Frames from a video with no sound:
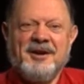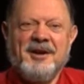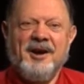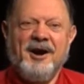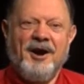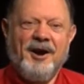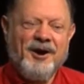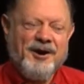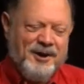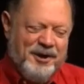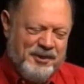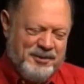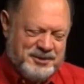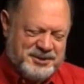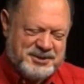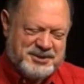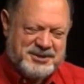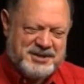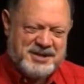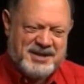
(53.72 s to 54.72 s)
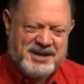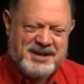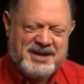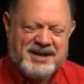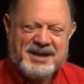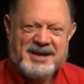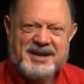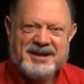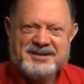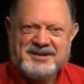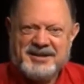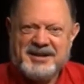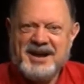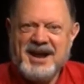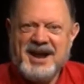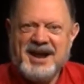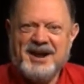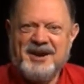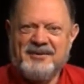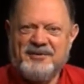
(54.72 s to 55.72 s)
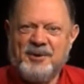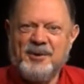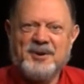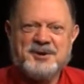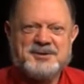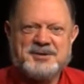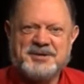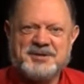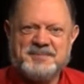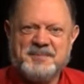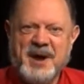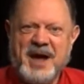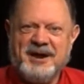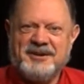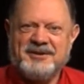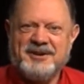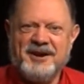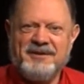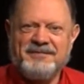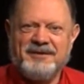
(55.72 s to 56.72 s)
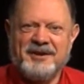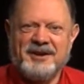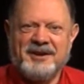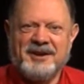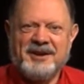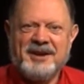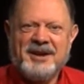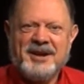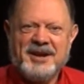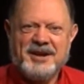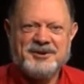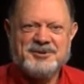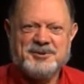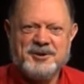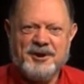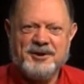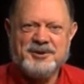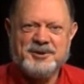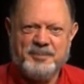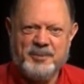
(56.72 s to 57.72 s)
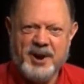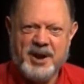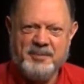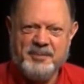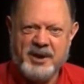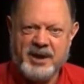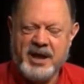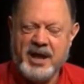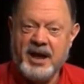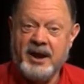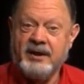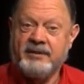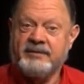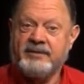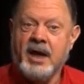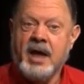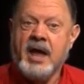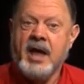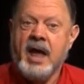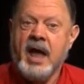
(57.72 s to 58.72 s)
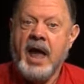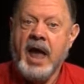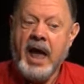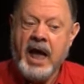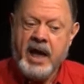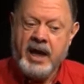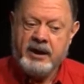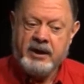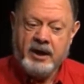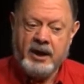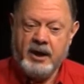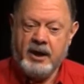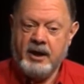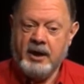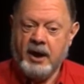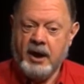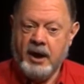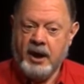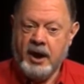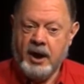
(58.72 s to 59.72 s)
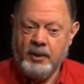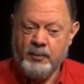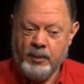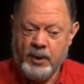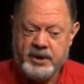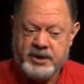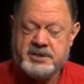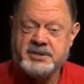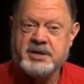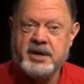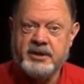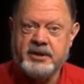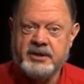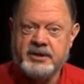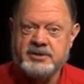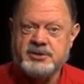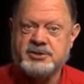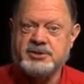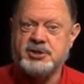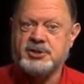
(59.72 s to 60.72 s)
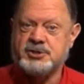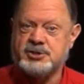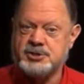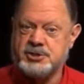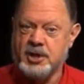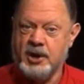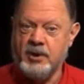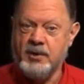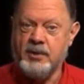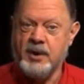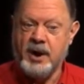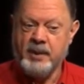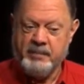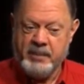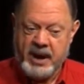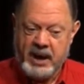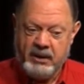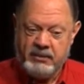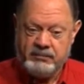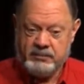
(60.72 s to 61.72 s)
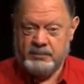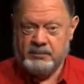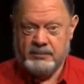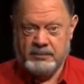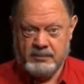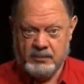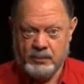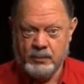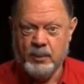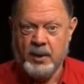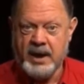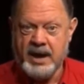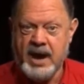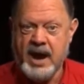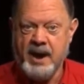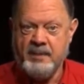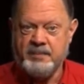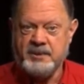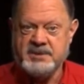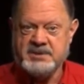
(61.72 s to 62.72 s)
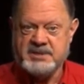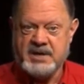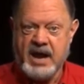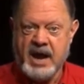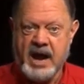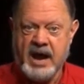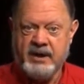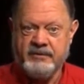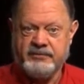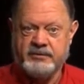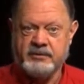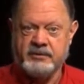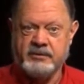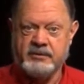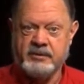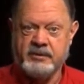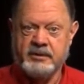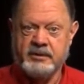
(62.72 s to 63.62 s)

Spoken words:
Our host today, of course, is Matt Duffin, in charge of Brain Mechanics. And I want to tell you, this is a show about what happens after